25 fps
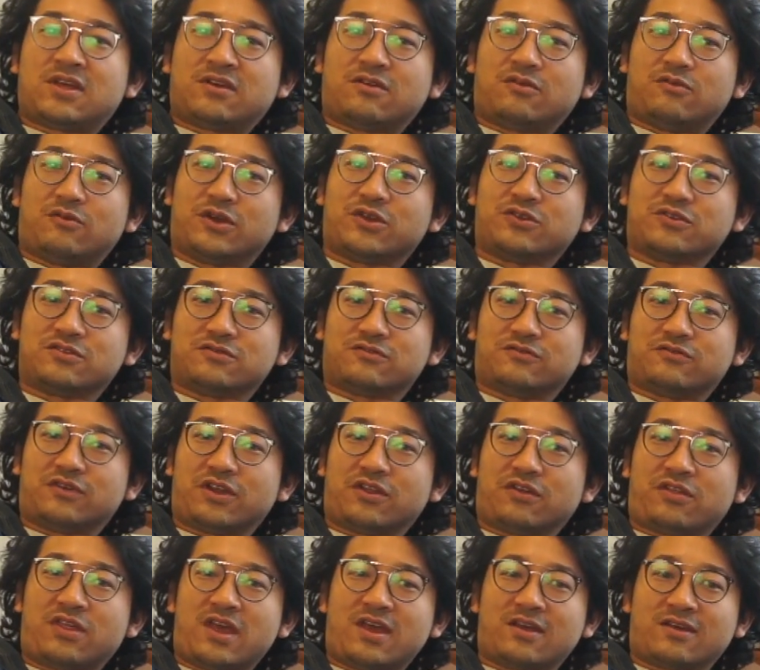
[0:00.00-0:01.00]
What do
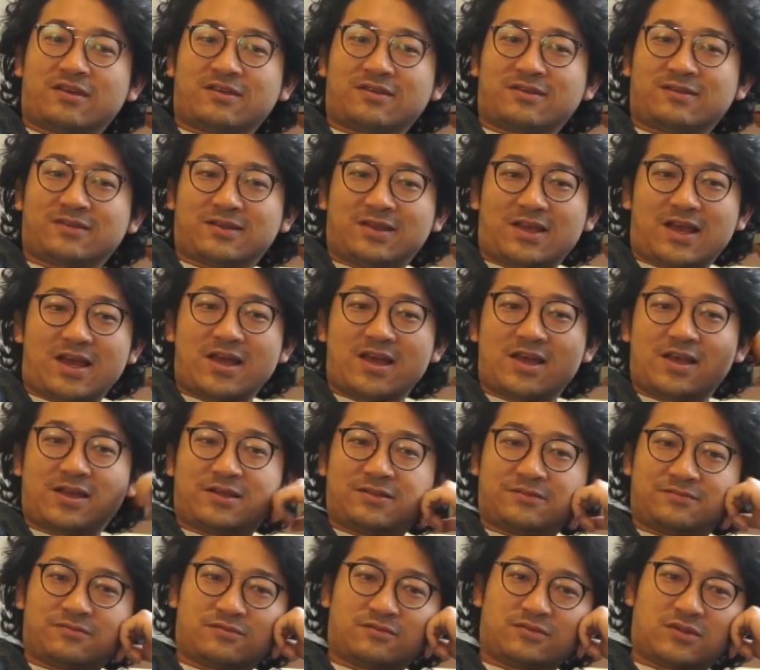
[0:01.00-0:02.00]
you think?
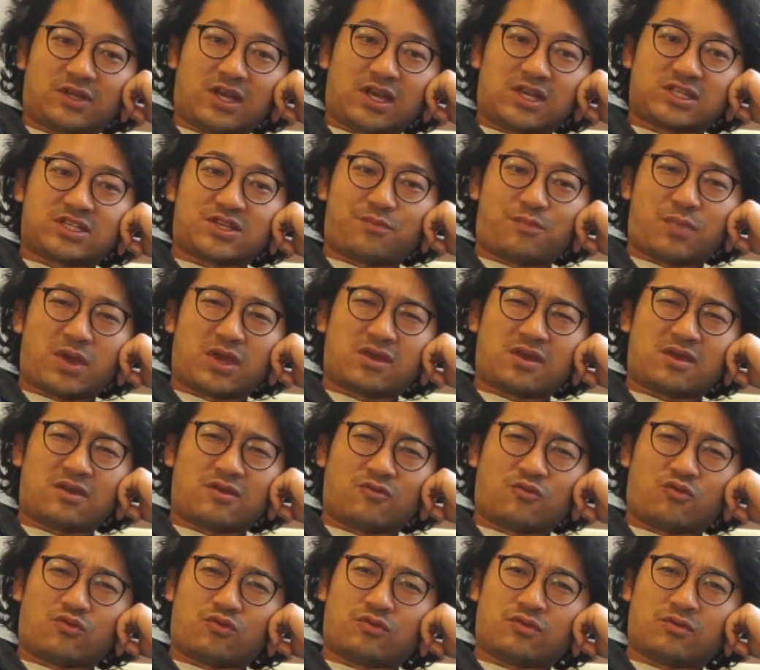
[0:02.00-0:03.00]
Is it
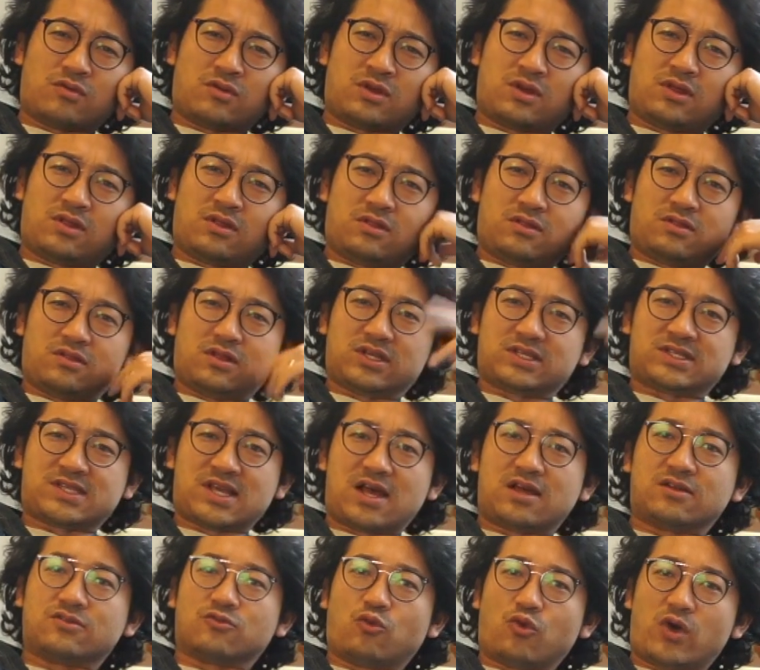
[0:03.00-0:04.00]
picking the
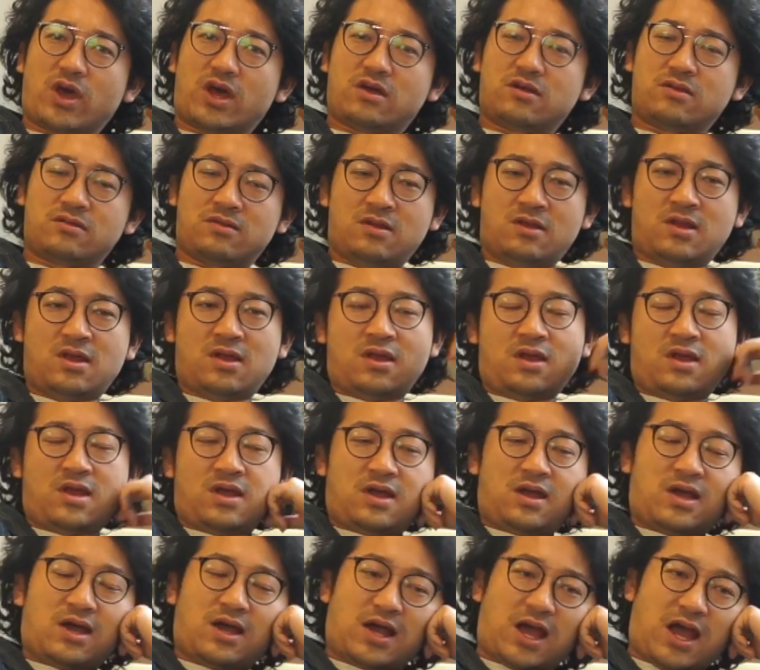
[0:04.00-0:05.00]
sound well?
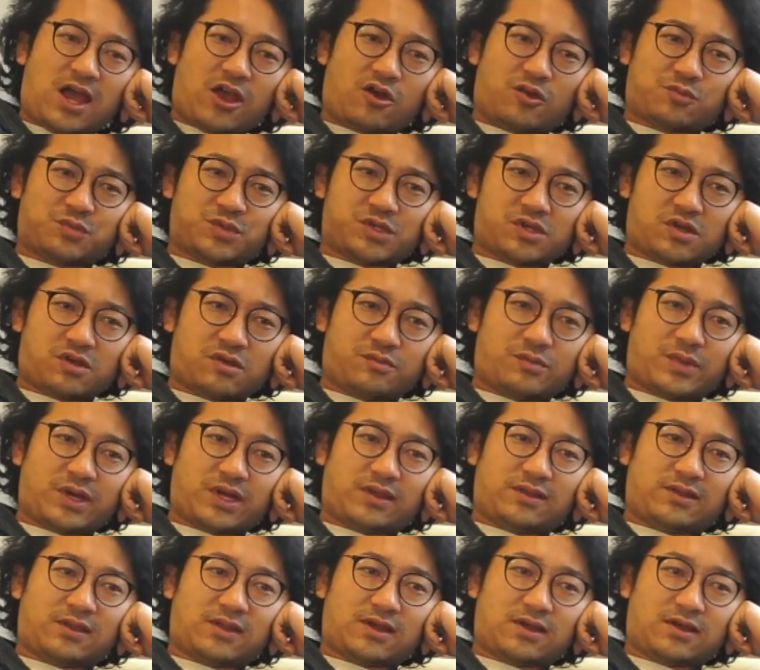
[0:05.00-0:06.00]
I hope so,
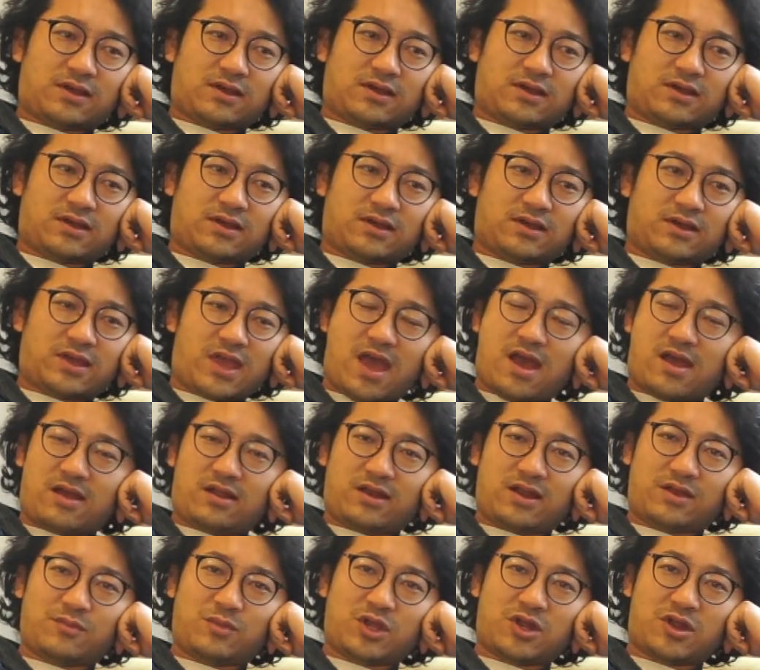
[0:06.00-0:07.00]
but yeah,
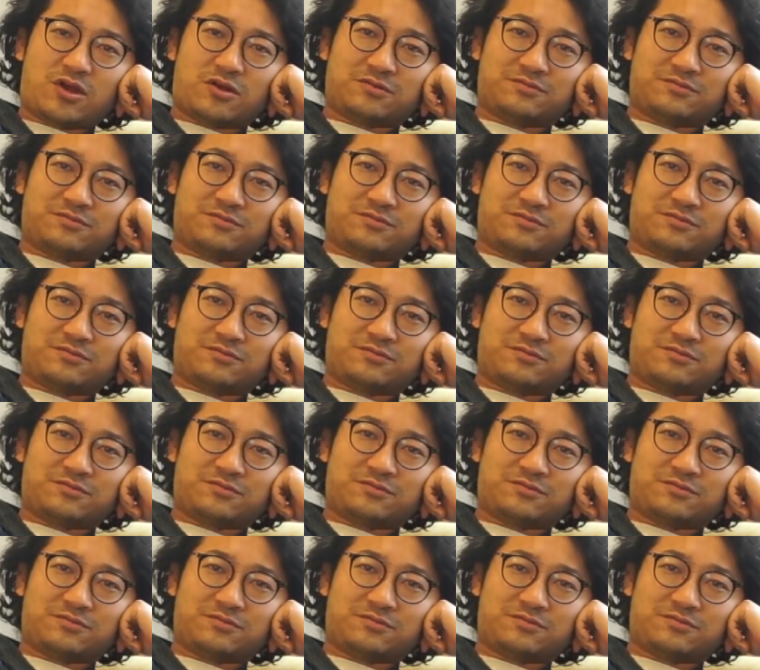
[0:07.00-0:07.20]
let me know.